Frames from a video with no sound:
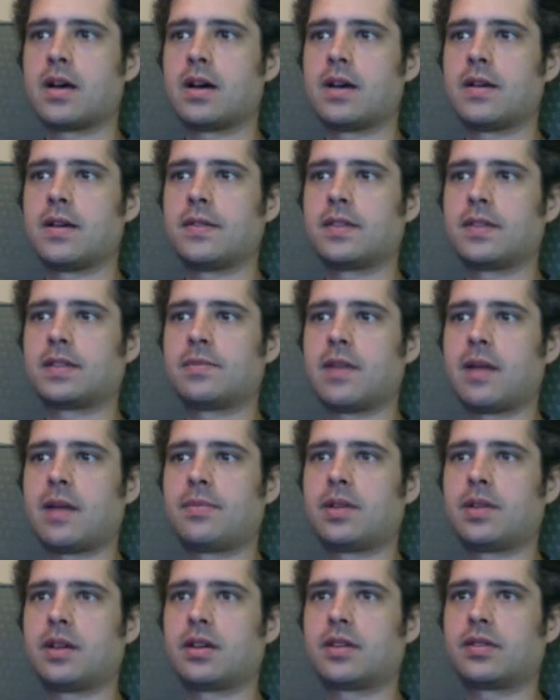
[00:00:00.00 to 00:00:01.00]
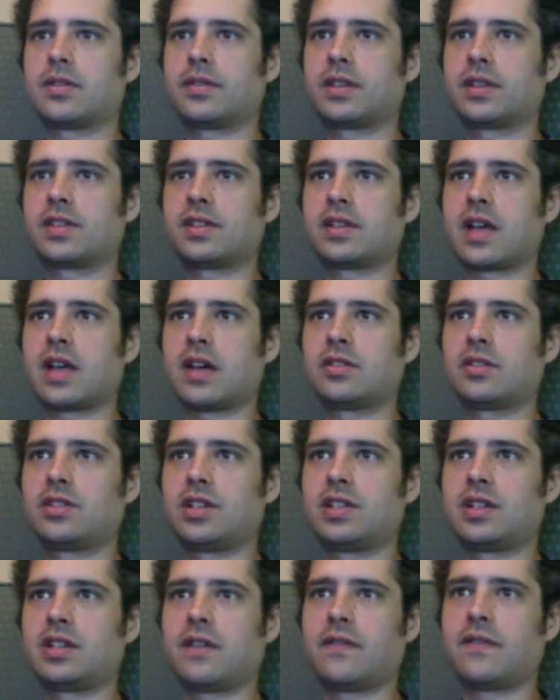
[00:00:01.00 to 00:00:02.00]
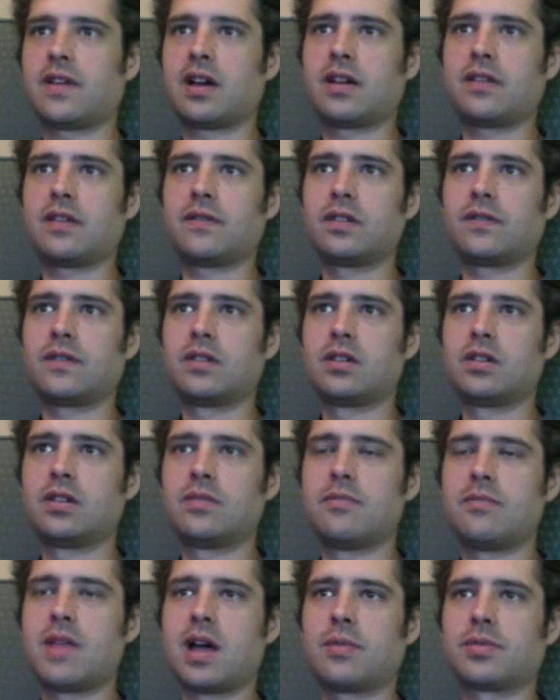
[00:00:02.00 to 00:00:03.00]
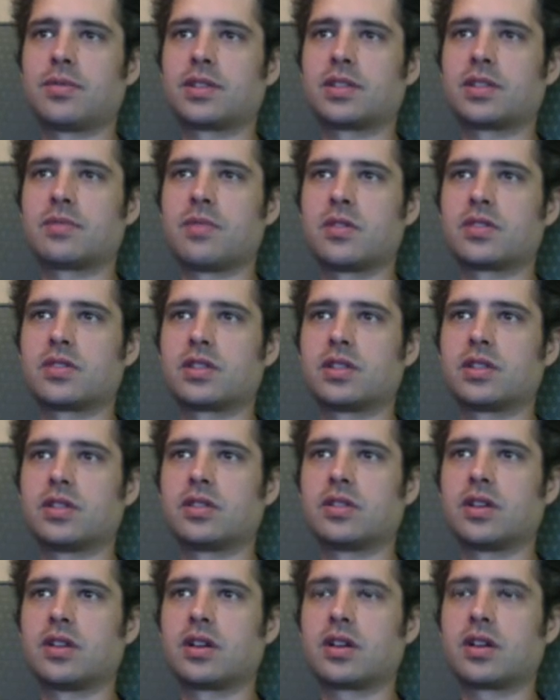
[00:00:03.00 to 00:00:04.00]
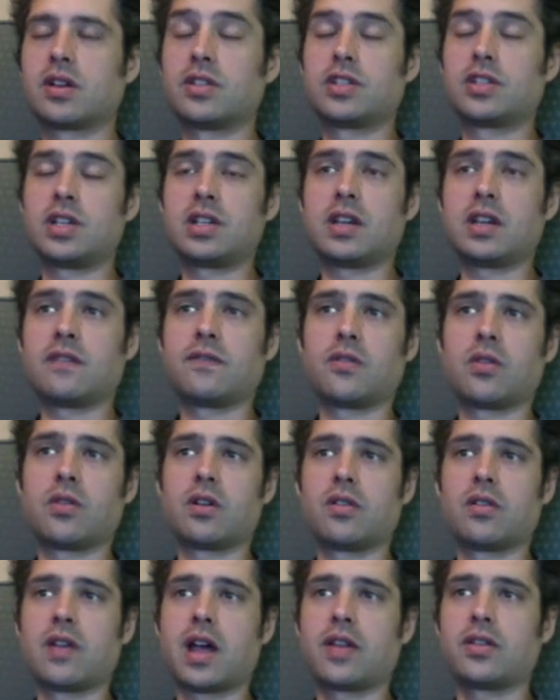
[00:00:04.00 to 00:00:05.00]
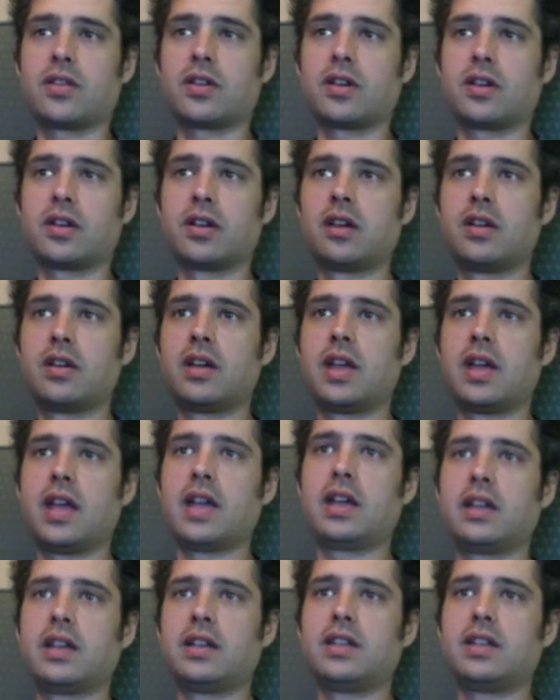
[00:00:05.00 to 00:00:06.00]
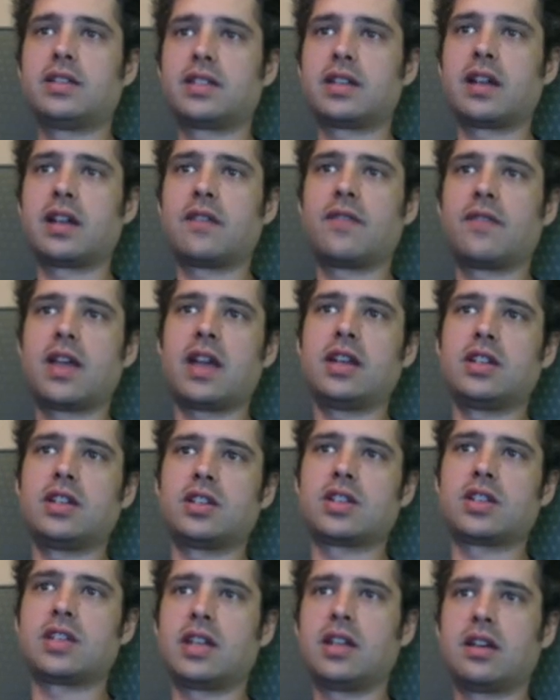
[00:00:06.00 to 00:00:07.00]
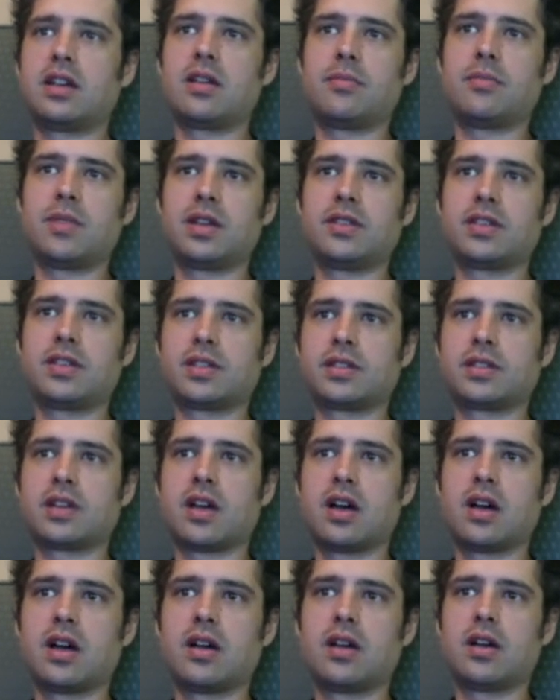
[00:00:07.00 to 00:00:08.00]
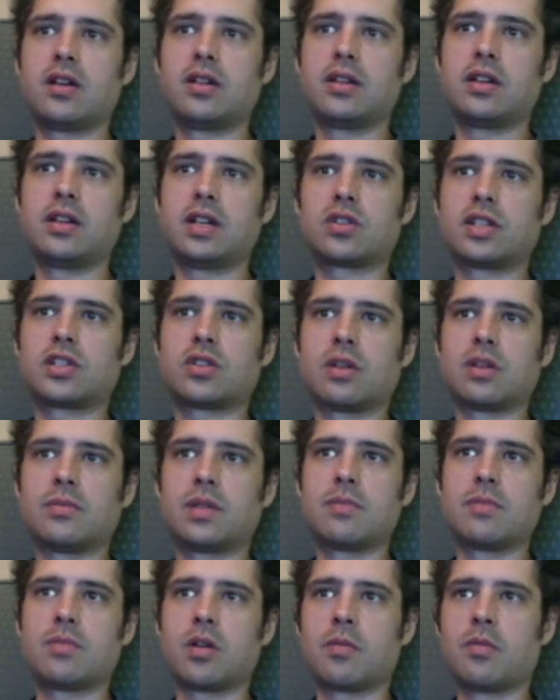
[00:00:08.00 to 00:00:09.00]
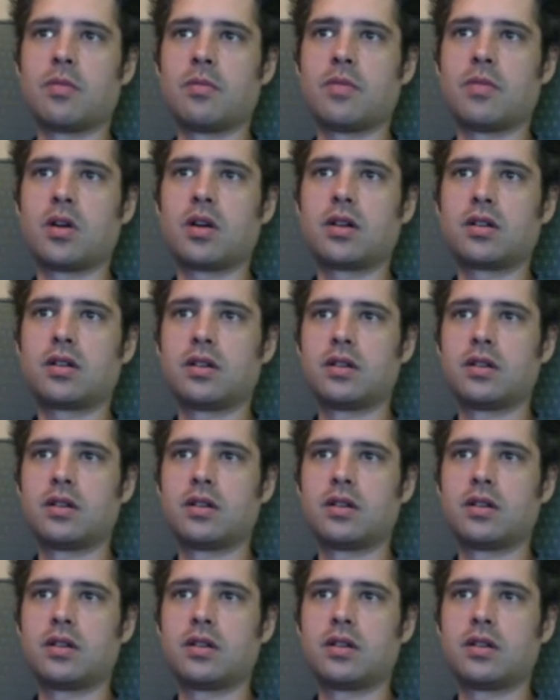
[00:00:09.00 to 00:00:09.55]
This map here, this is how GTA 5 map was supposed to look, or GTA 4 rather. And instead of that, it just ended up being this extremely purple part